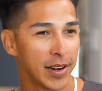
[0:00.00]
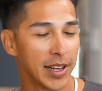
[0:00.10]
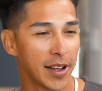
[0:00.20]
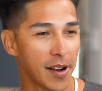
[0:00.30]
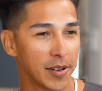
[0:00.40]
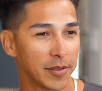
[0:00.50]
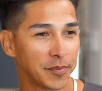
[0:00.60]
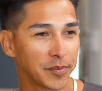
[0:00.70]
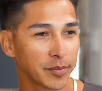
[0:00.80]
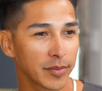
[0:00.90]

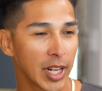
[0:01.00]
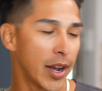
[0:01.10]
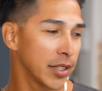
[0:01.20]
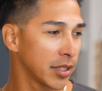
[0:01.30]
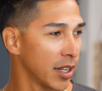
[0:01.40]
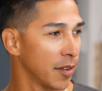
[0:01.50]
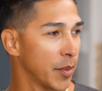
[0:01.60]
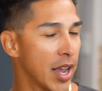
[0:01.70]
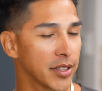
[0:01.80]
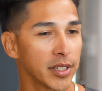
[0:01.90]
oh, that's enough,
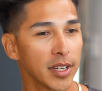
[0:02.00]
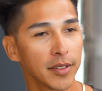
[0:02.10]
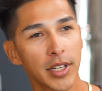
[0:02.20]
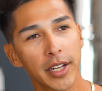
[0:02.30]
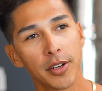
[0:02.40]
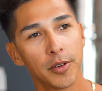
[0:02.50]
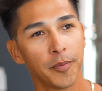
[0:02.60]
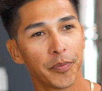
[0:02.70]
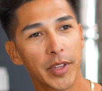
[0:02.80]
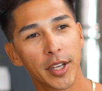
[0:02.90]
man, that's enough. So I
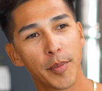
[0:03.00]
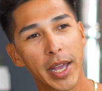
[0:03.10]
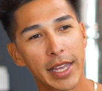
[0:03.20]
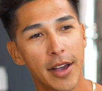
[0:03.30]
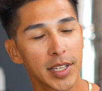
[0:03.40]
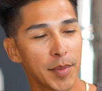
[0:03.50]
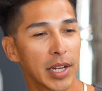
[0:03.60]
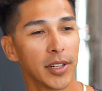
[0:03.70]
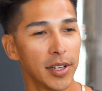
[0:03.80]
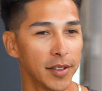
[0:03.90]
go back out, get my
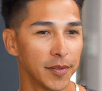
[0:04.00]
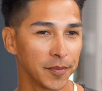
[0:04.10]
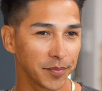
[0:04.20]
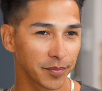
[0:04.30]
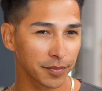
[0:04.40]
glove,